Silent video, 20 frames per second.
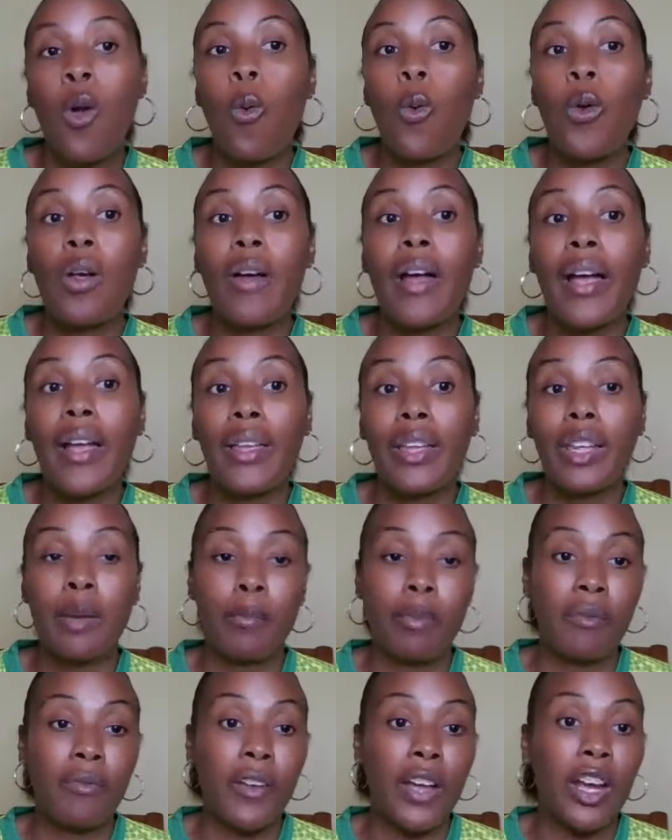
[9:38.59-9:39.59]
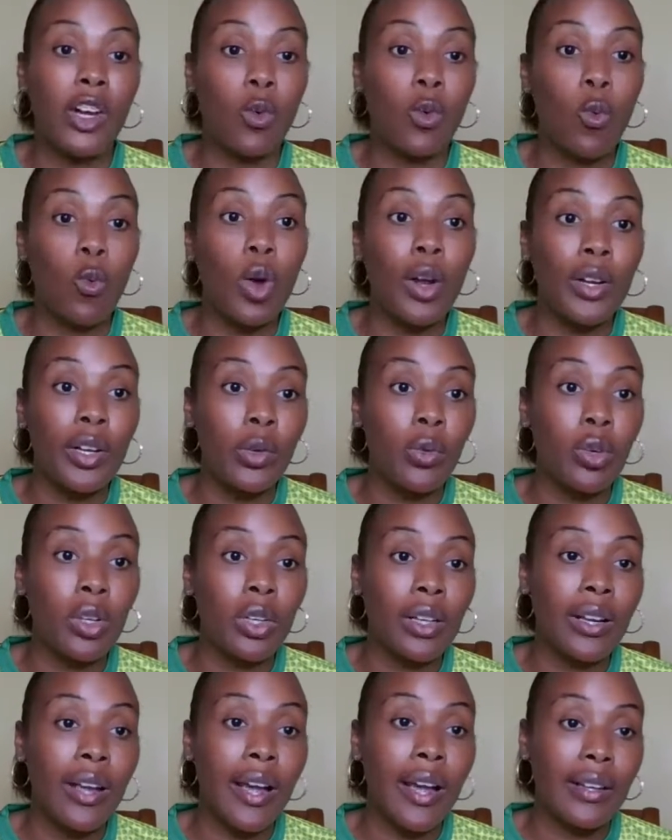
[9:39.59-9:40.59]
where I can provide
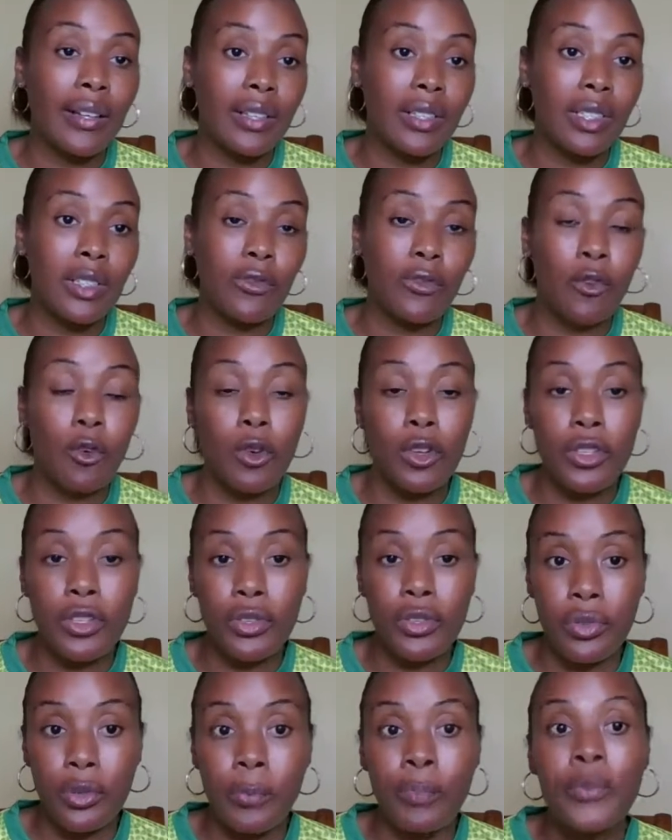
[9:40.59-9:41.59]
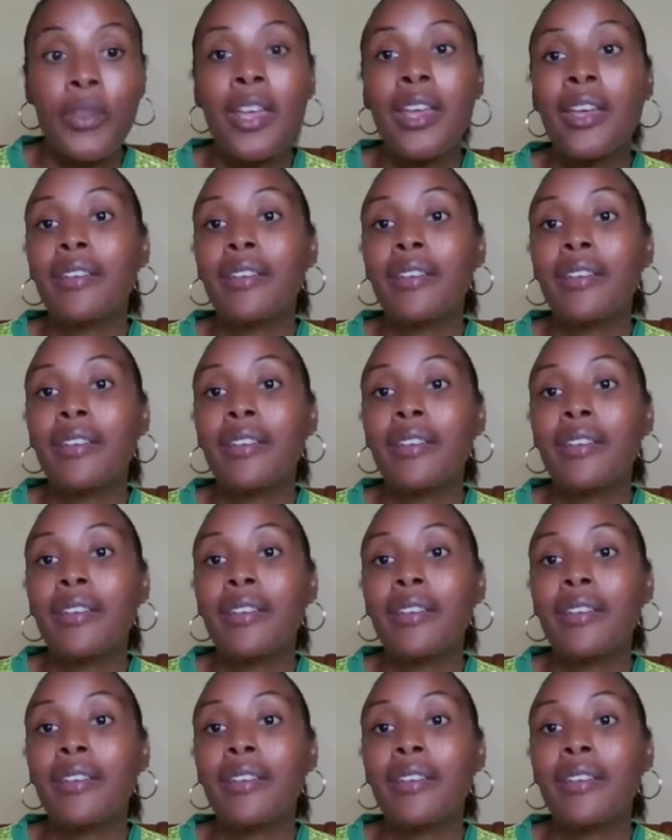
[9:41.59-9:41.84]
one-on-one guidance for you.